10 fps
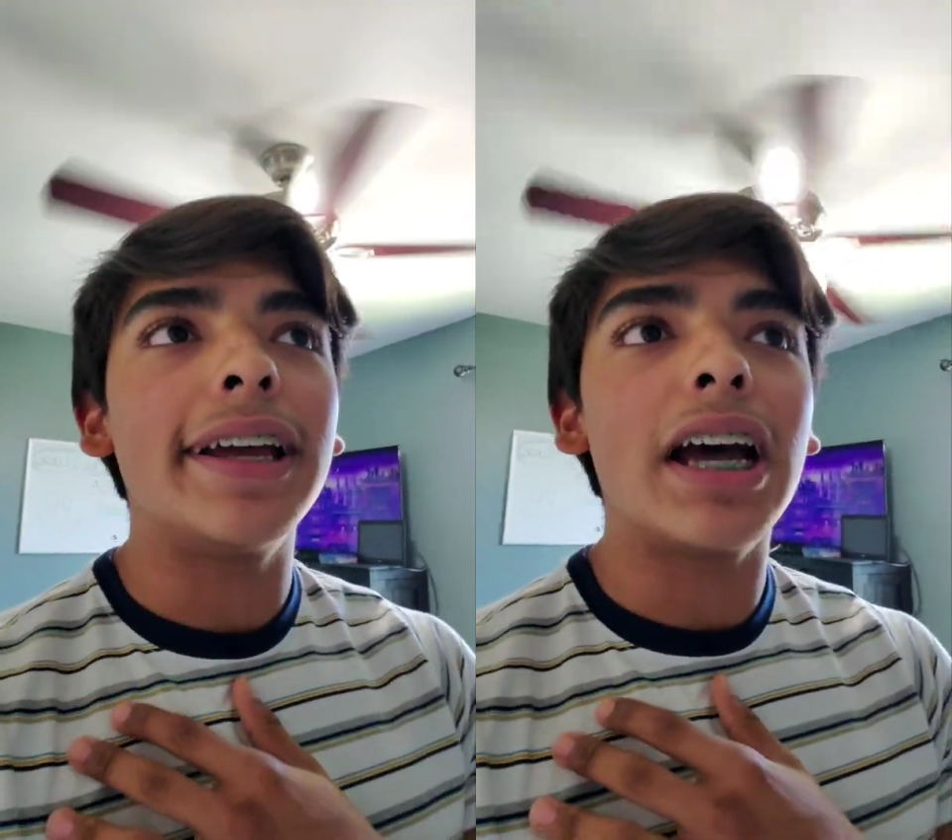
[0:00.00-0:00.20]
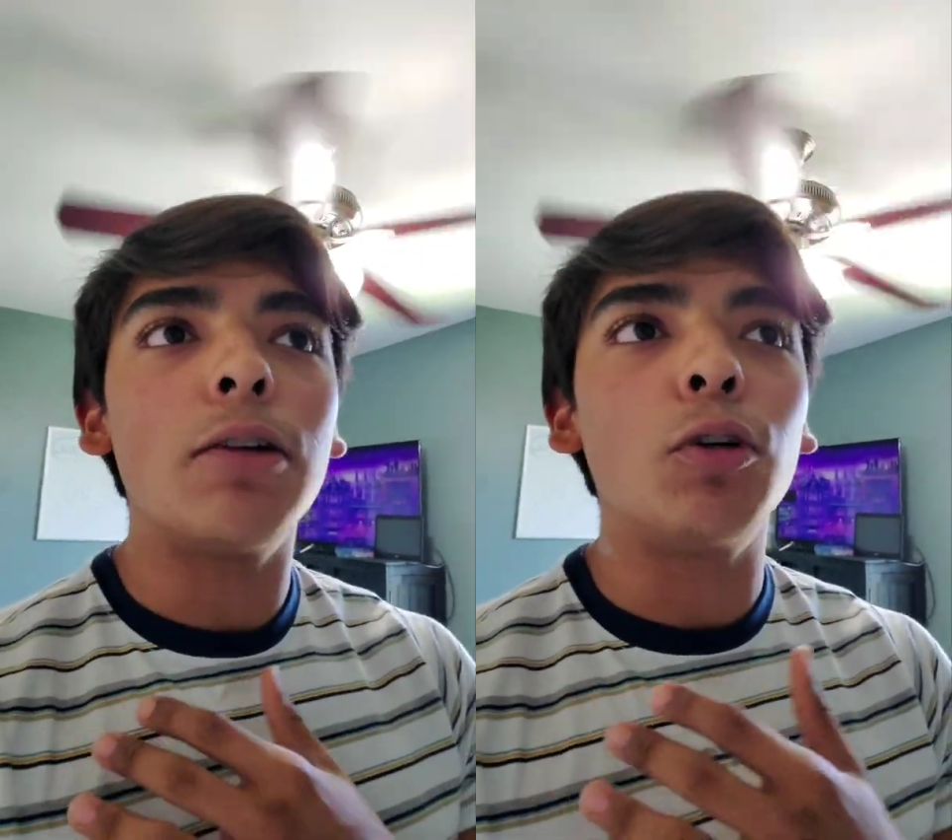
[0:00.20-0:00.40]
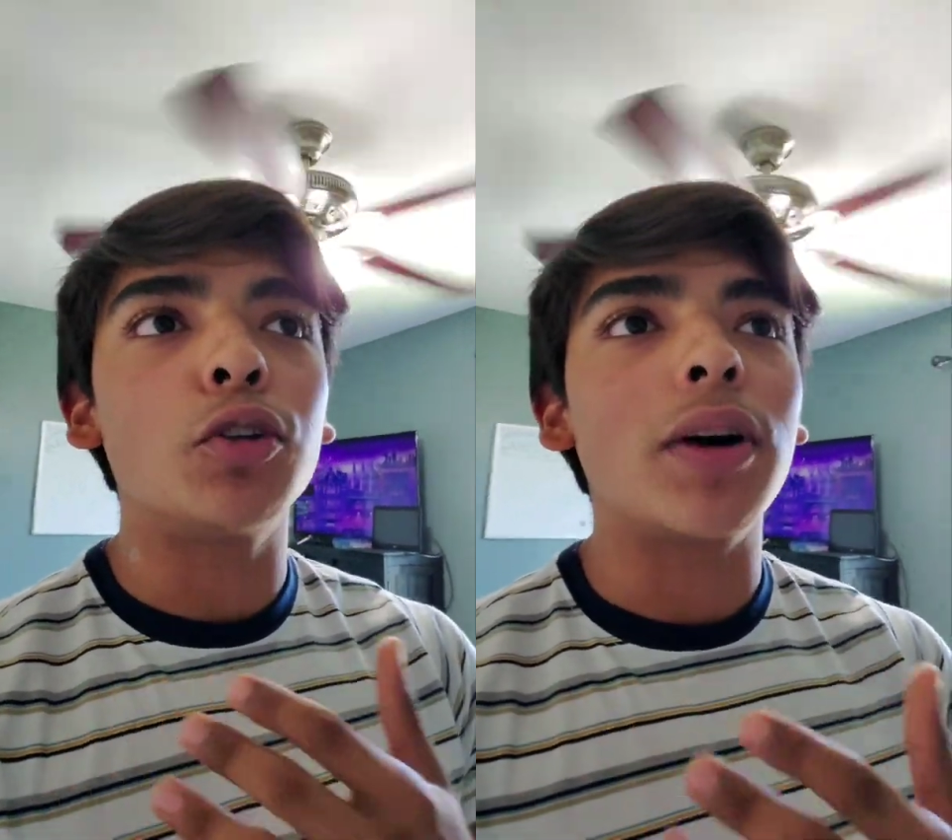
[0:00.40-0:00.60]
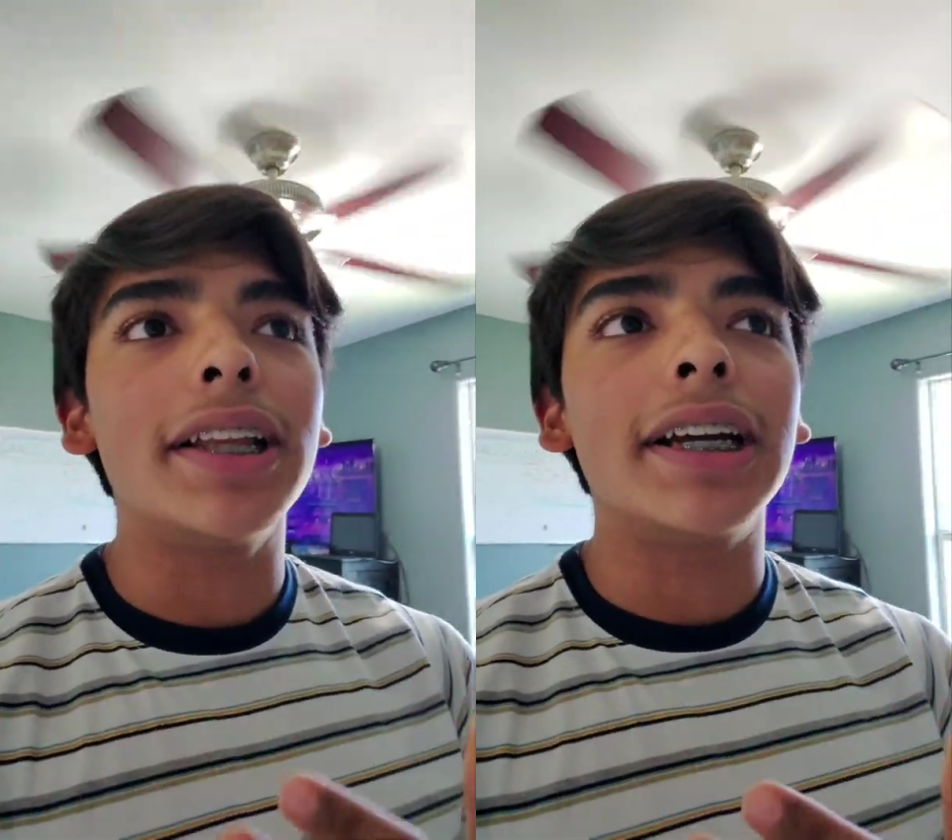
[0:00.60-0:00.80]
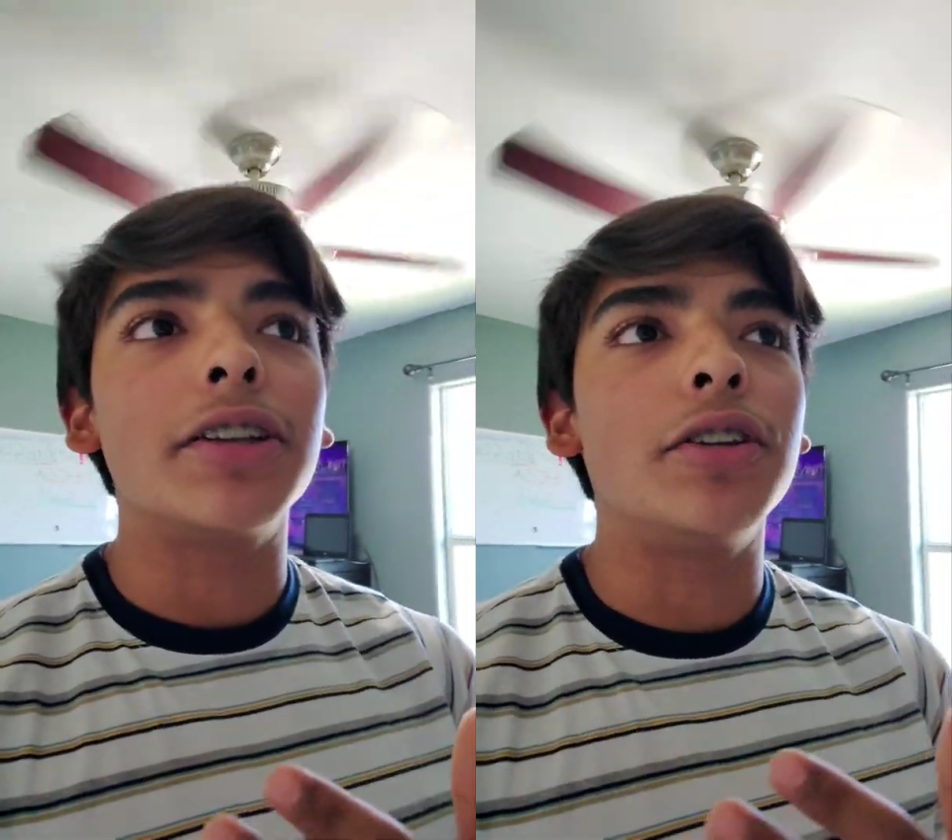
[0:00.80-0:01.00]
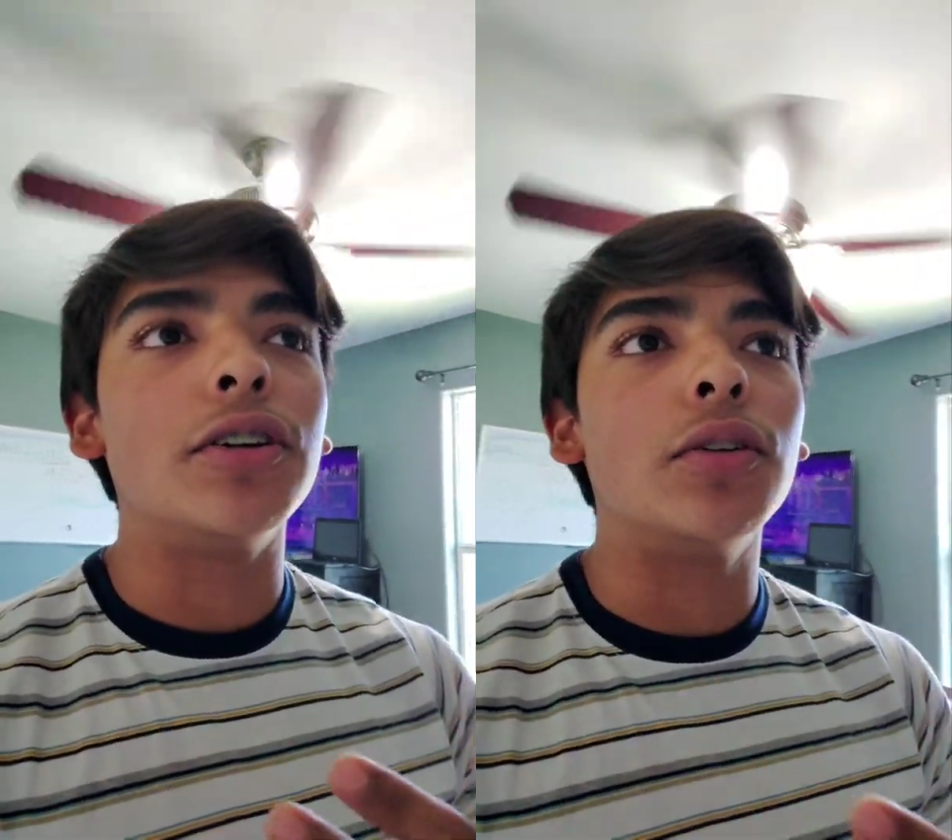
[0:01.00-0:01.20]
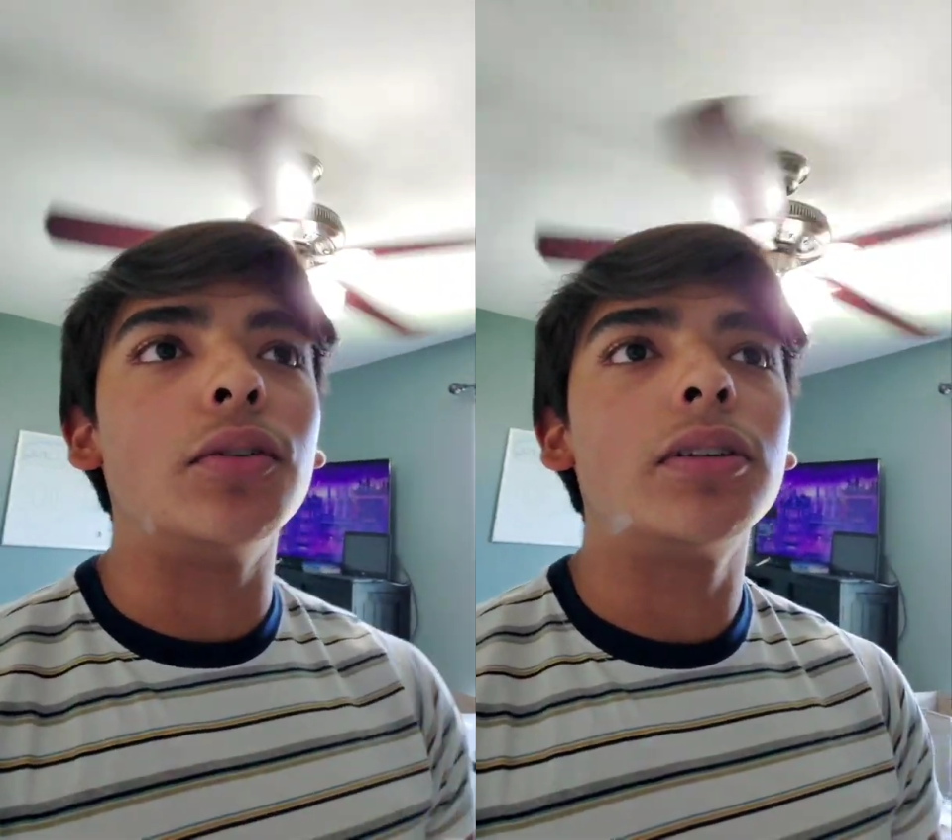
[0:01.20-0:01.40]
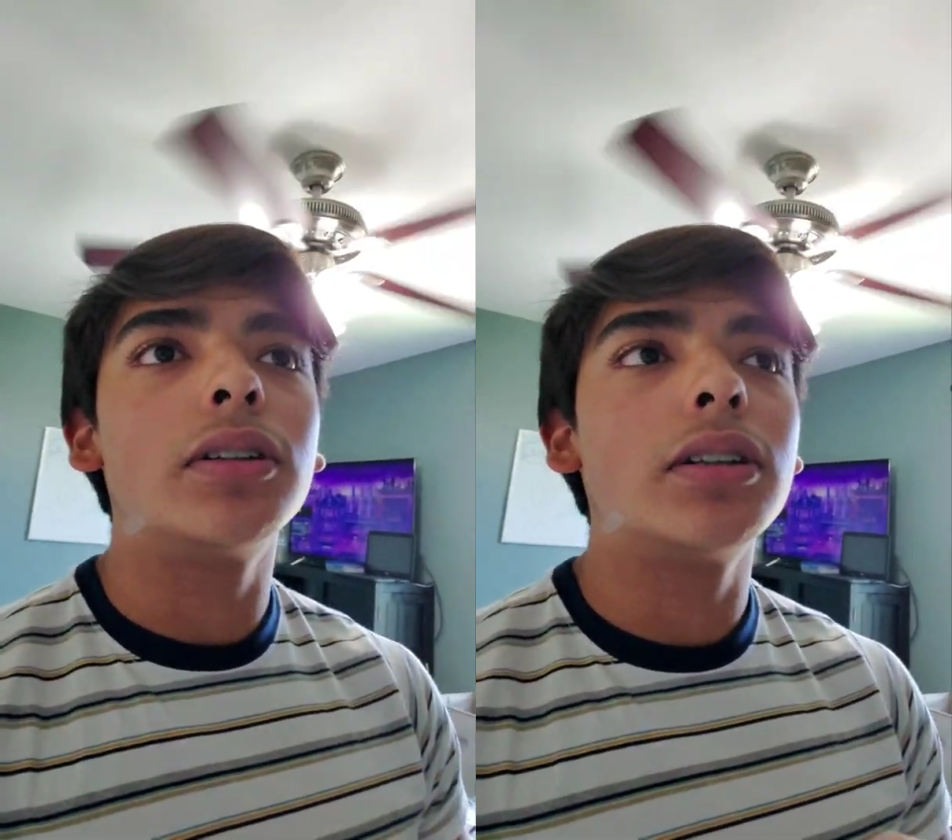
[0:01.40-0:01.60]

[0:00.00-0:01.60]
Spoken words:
am, what do I like to do,